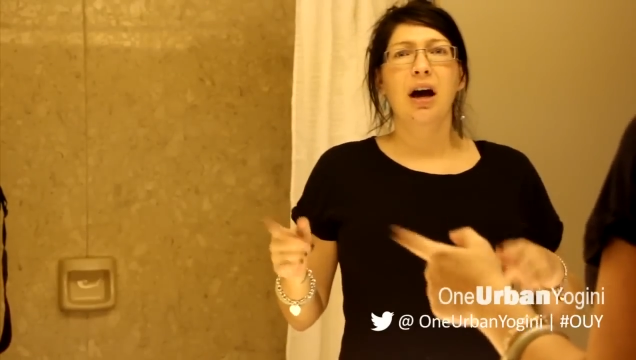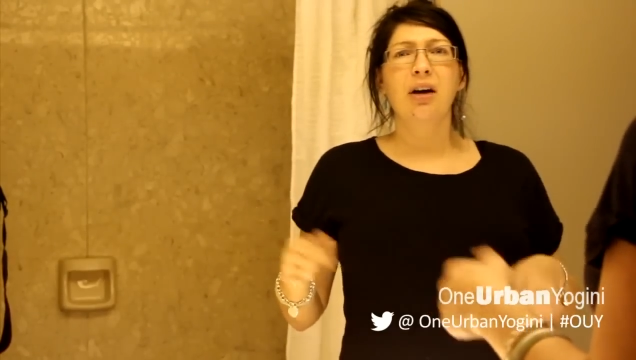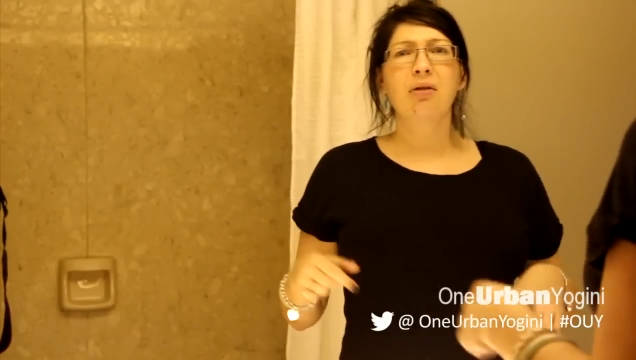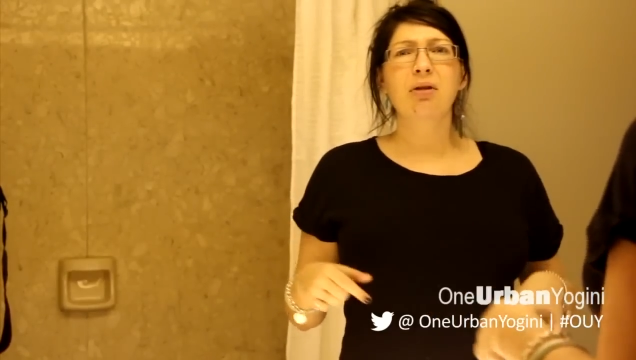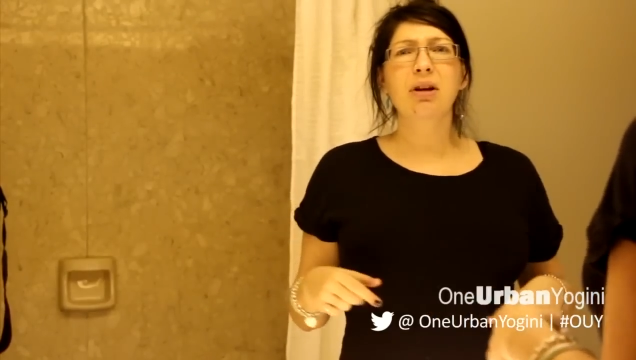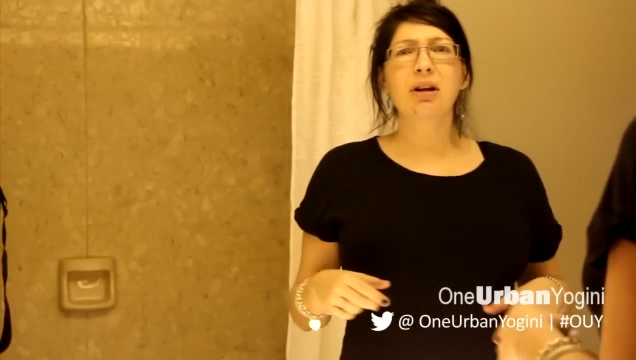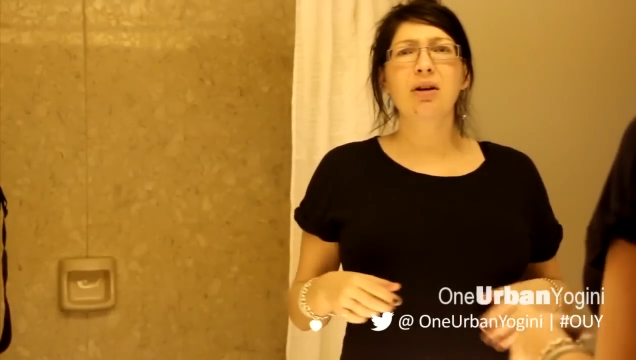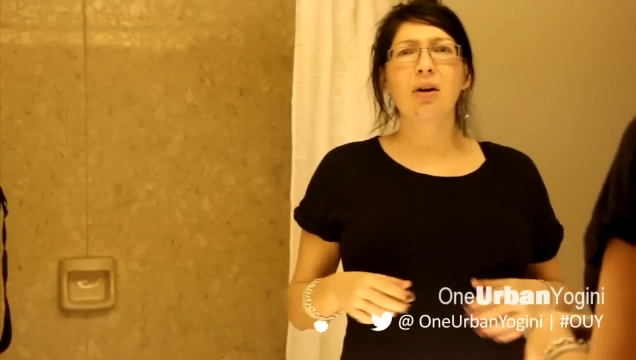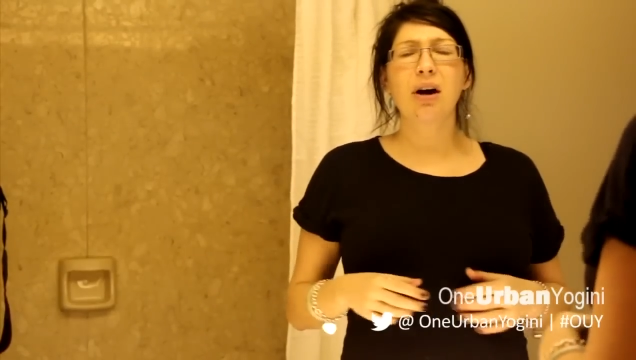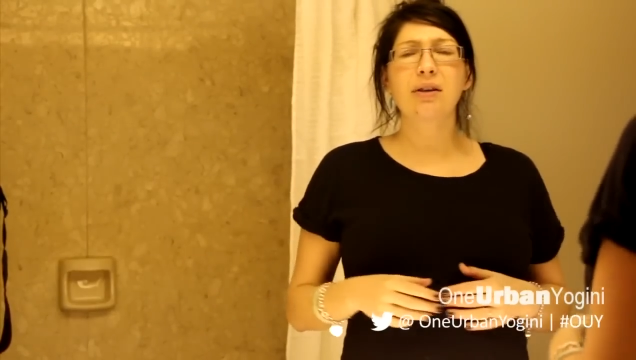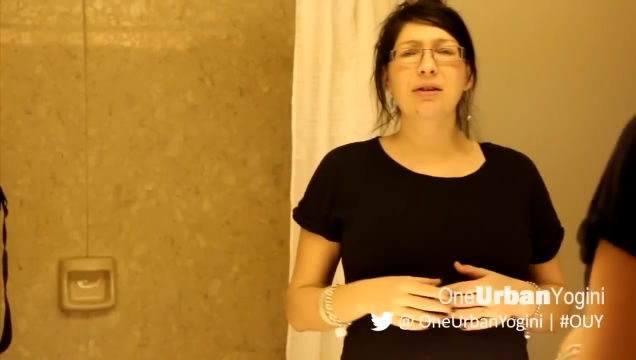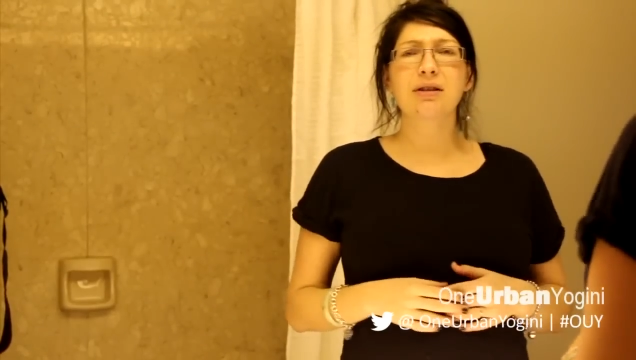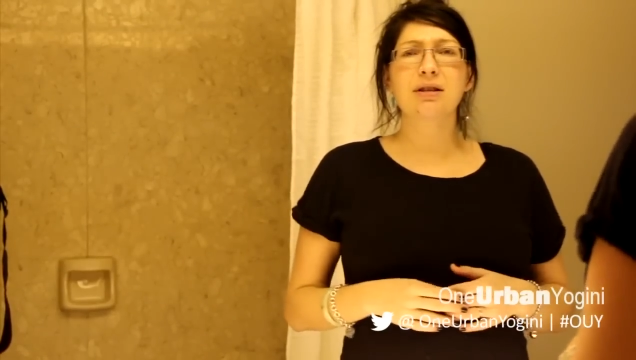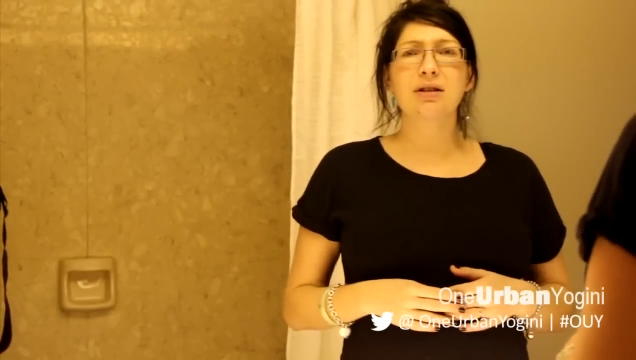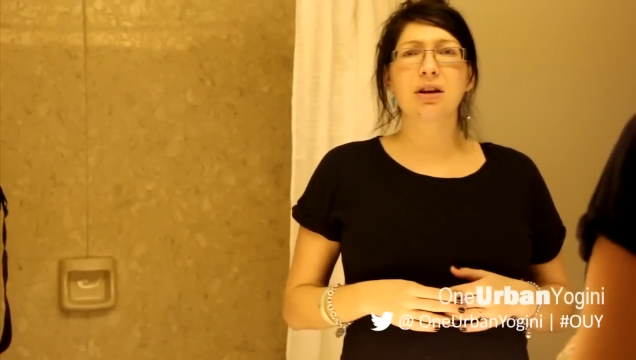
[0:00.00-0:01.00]
don't really know
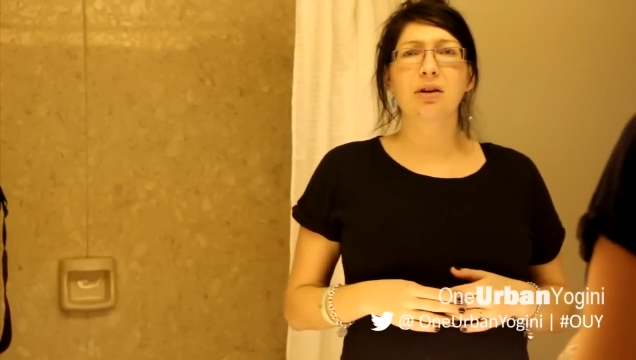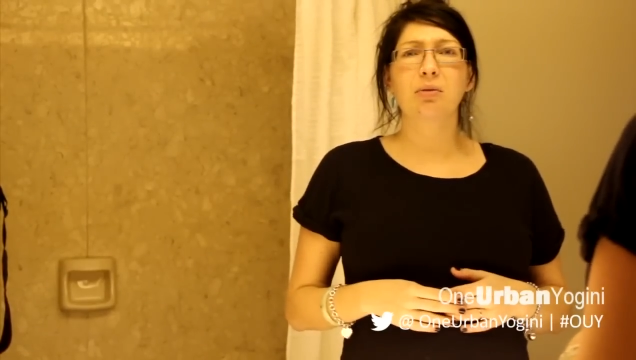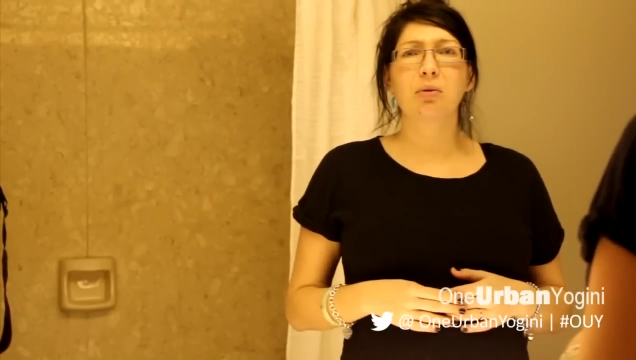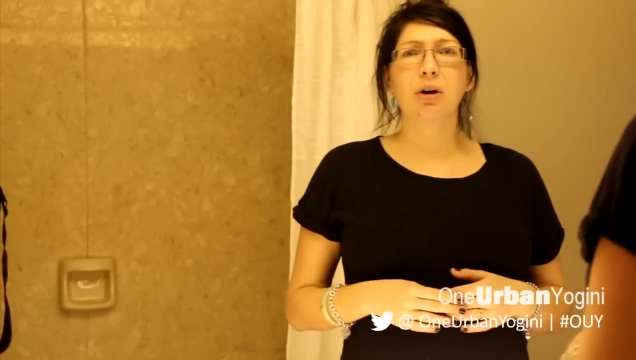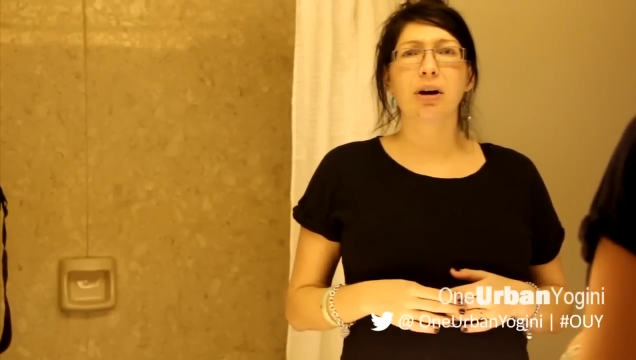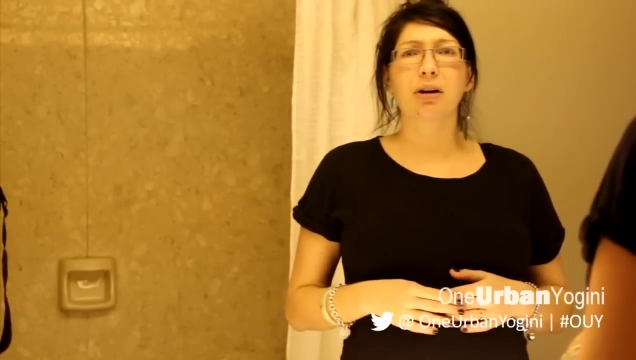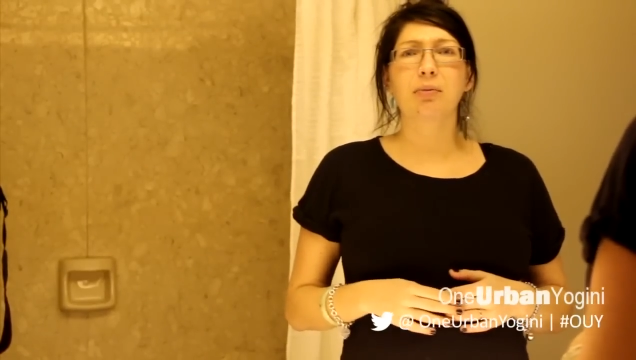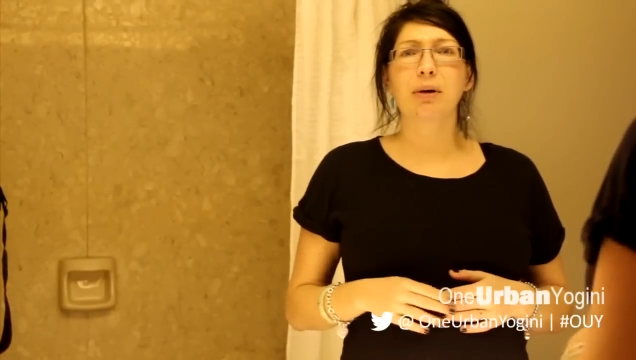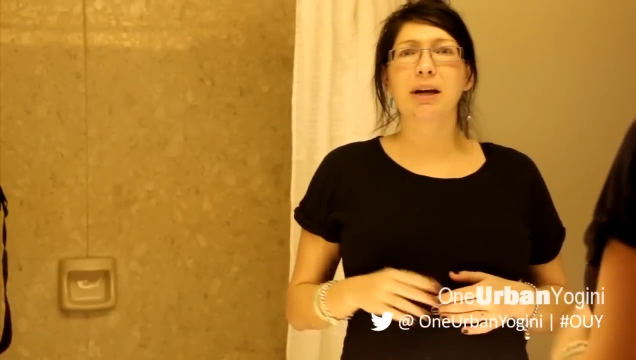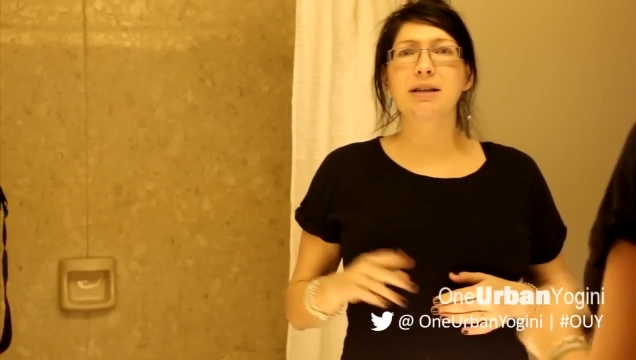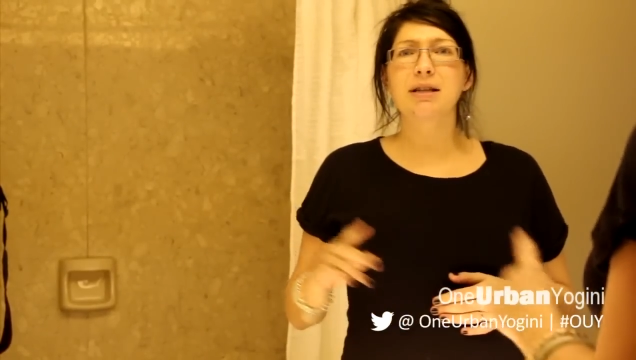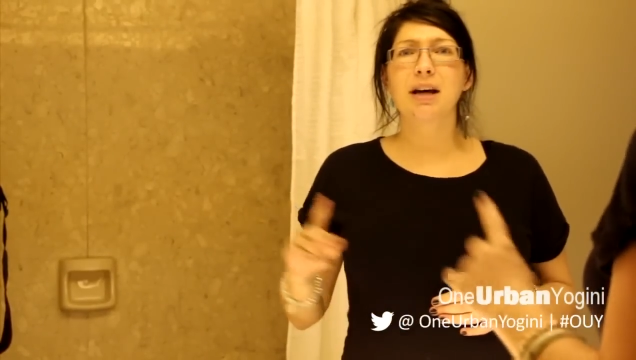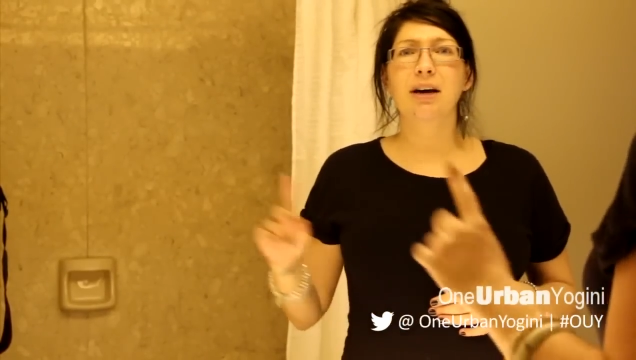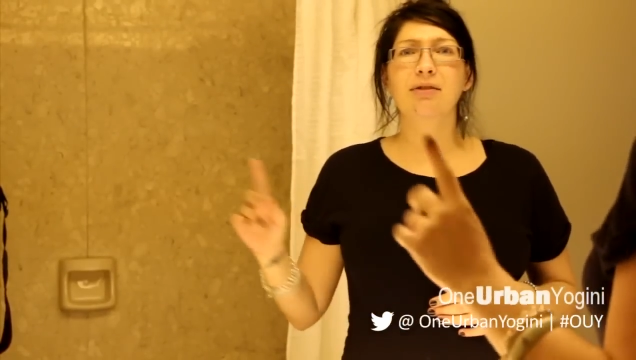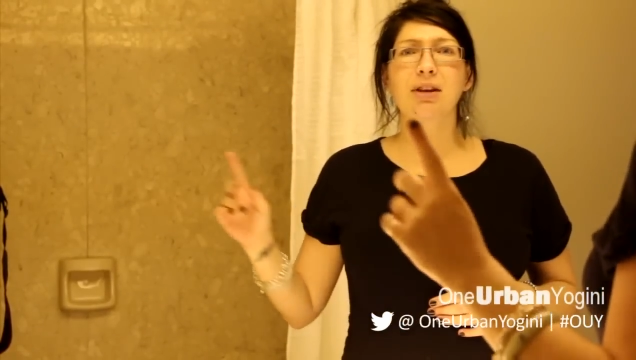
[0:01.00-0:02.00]
how this is going to work
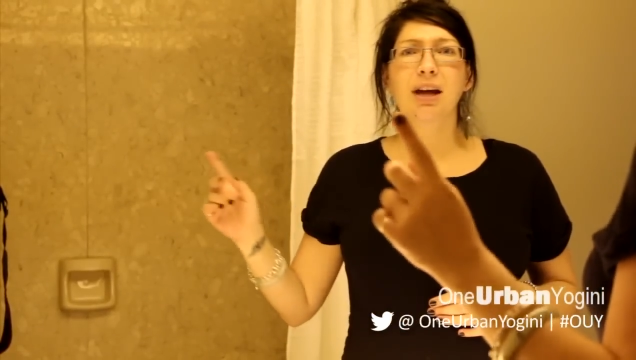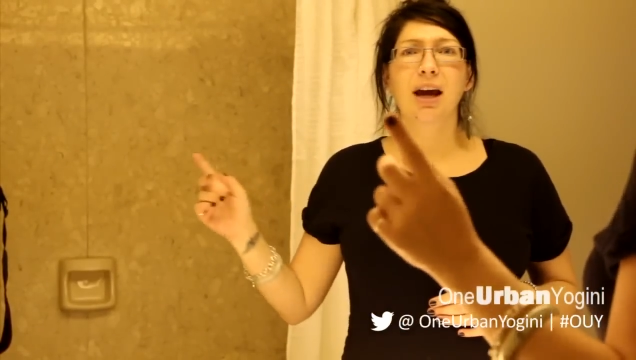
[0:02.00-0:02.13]
because I have the